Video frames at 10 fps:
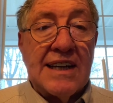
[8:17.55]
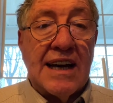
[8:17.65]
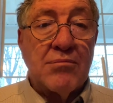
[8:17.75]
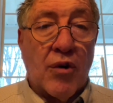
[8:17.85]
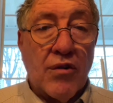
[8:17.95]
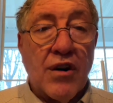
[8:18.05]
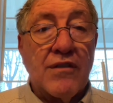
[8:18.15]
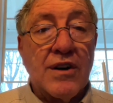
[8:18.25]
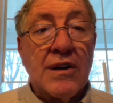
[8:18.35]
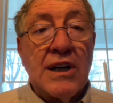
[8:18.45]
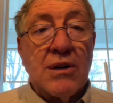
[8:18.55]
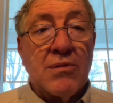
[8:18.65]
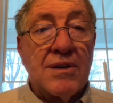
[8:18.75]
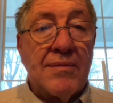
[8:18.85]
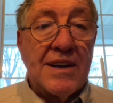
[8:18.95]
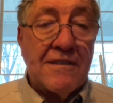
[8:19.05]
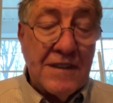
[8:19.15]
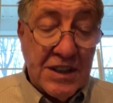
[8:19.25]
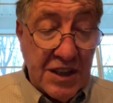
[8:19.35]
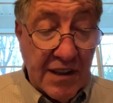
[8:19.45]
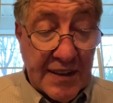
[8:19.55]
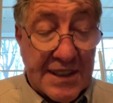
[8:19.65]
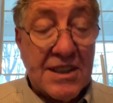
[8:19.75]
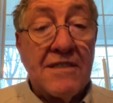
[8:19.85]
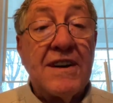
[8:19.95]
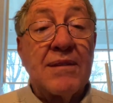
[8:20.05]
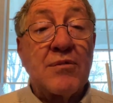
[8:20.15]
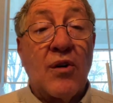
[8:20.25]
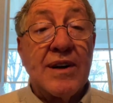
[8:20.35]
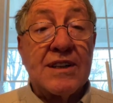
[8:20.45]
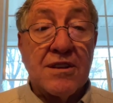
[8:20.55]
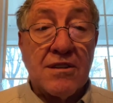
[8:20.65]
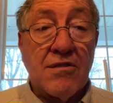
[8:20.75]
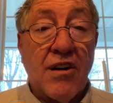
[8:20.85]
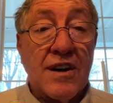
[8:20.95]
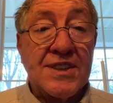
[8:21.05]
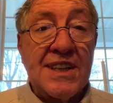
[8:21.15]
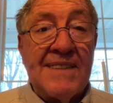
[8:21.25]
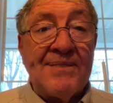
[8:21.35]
and moreover were the beneficiaries of him going to the cross